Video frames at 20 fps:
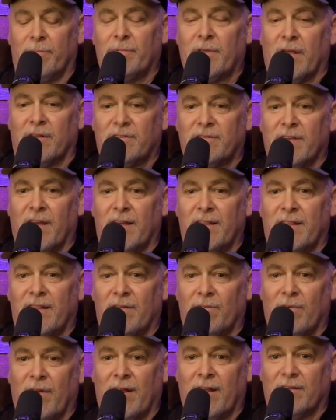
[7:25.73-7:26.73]

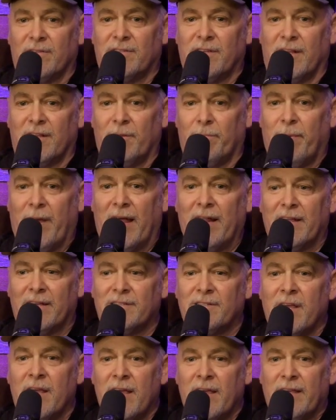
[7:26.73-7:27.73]
outside the
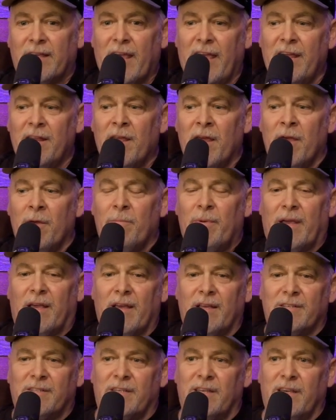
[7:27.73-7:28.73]
palace gate,
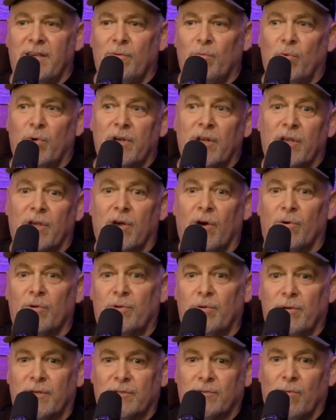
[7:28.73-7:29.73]
because he wouldn't go
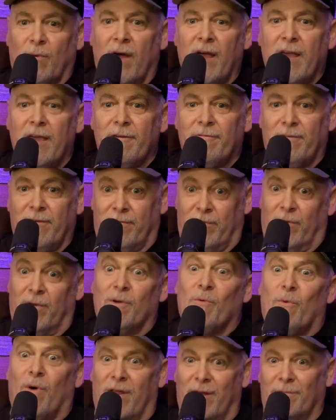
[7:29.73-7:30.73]
to his wife, even though
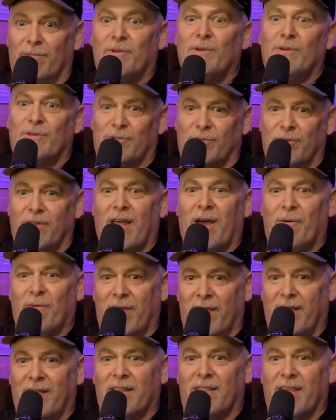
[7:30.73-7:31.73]
he wanted him to, so that
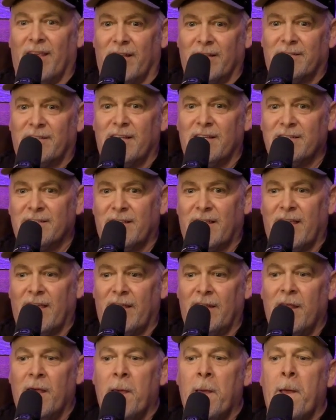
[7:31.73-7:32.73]
way he could think it's his
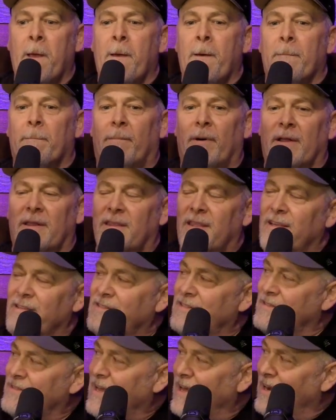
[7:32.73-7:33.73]
kid. But
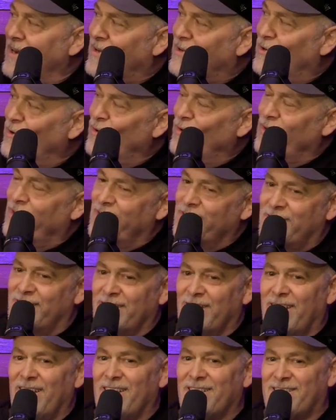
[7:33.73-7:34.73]
this is kind of cool.
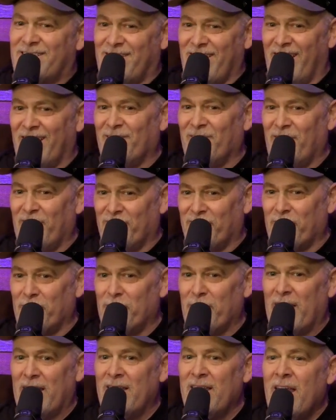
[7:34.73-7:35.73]
Listen to this. Talk about for
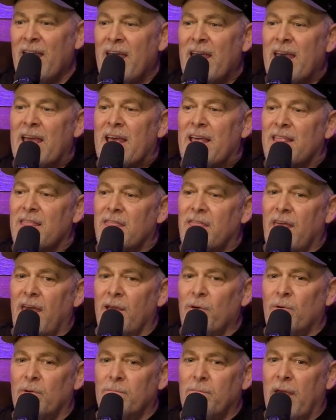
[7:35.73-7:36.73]
men.
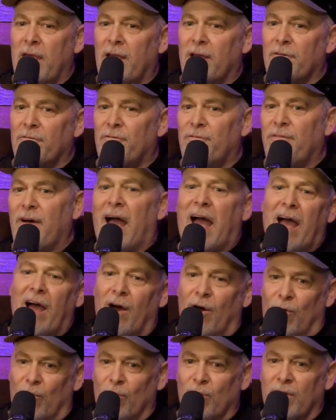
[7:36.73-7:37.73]
They would make a
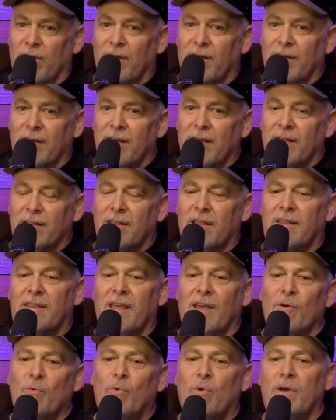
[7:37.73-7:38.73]
vow that
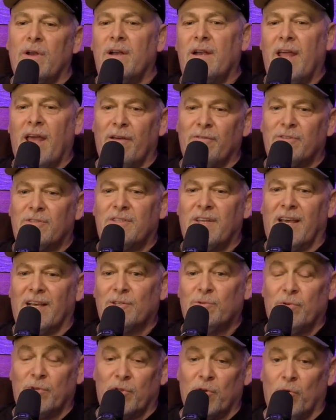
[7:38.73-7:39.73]
they wouldn't have
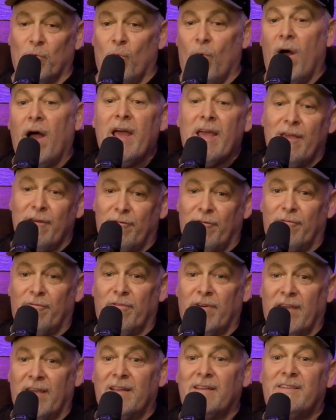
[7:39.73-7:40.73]
sex with their
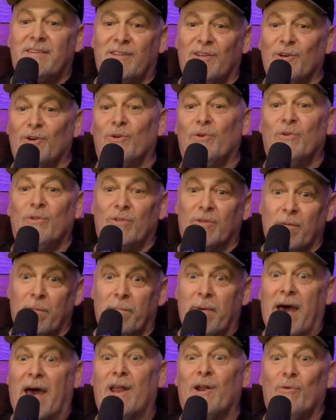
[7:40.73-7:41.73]
wife until the
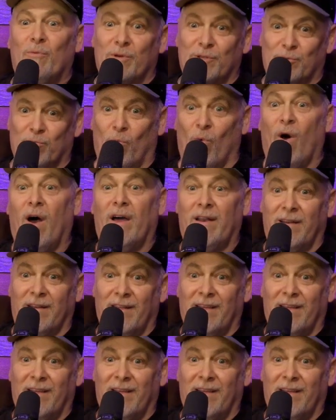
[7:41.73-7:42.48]
battle was won.